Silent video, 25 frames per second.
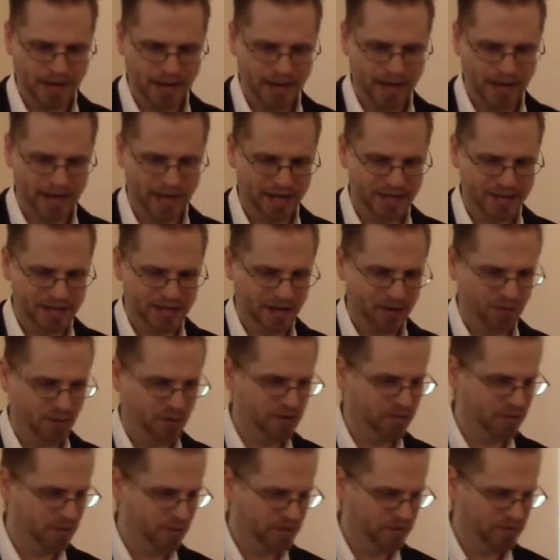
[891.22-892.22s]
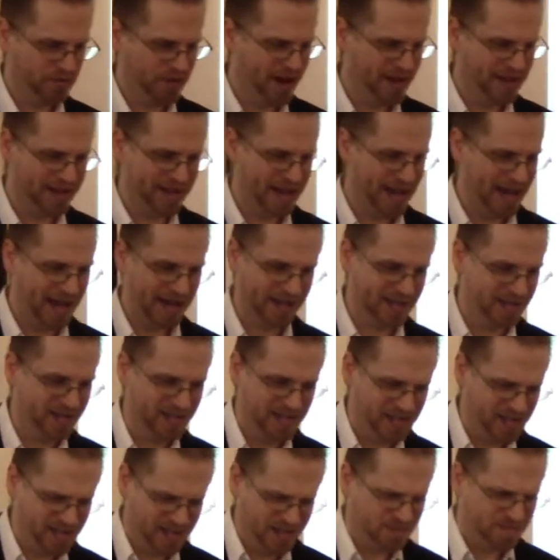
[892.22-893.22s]
And uh, we, we find that
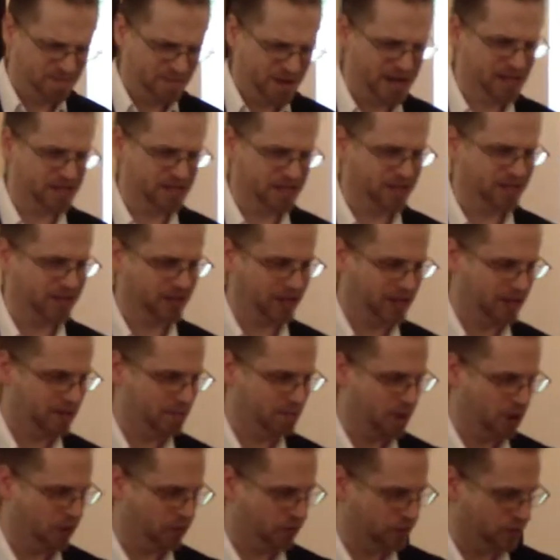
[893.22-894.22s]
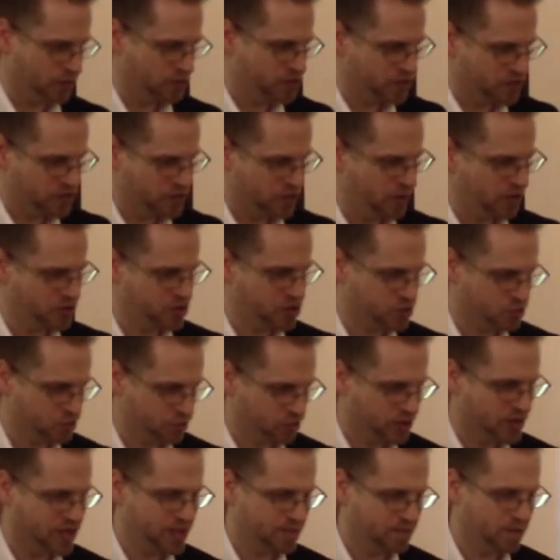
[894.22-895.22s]
it's basically in both verses. So I'll just
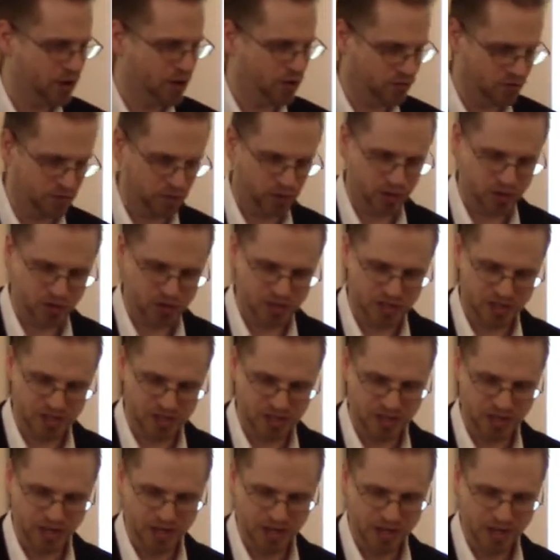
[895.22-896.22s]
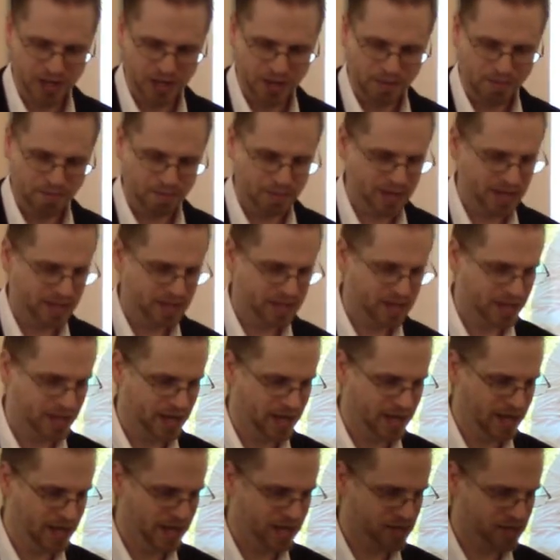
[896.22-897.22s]
read both verses. But
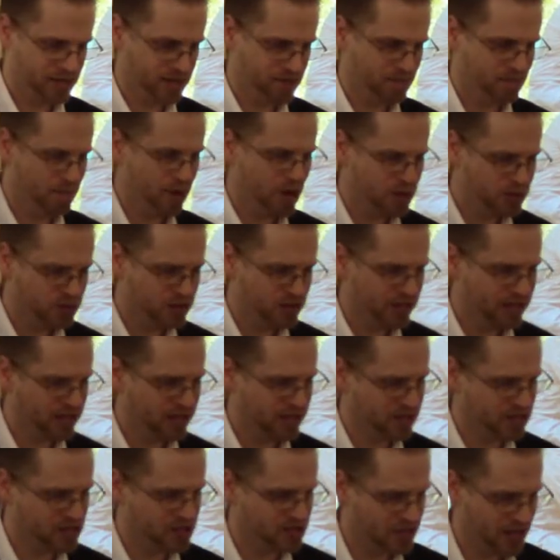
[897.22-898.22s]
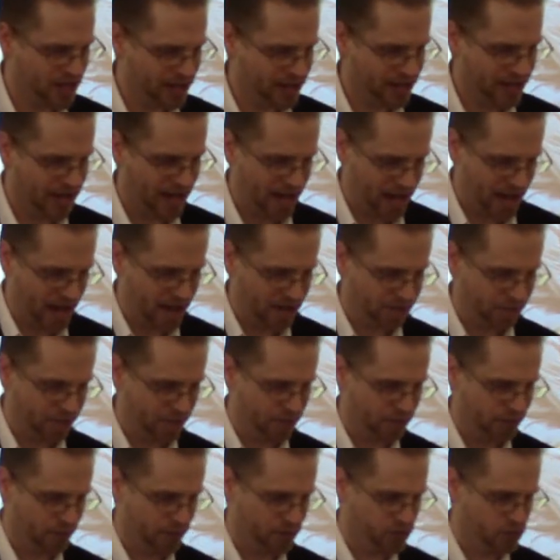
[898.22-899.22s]
uh, it's mostly in the second half
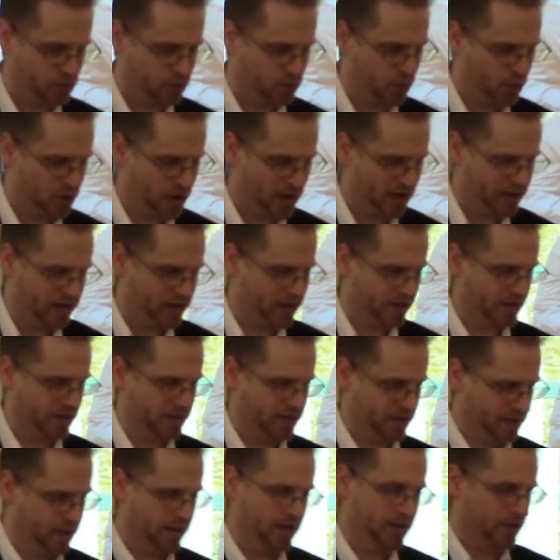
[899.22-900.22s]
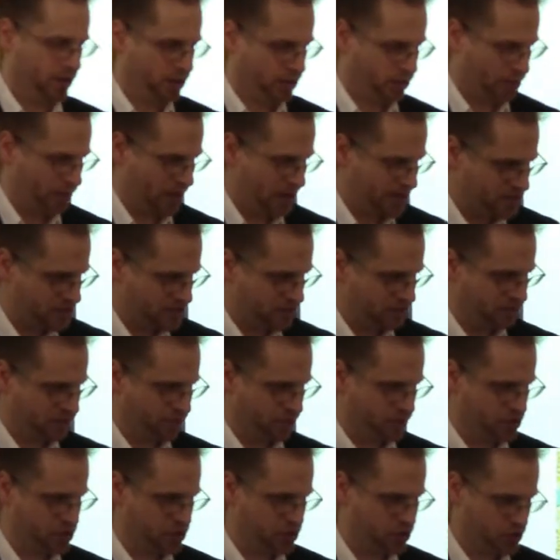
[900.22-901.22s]
of verse 1 and then the rest of
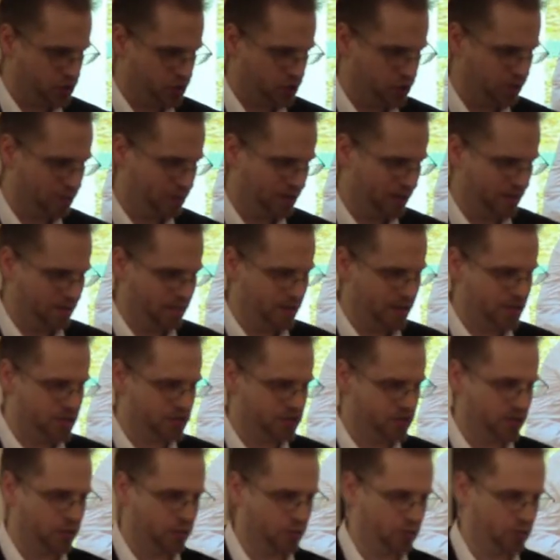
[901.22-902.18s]
verse 2. But let me just get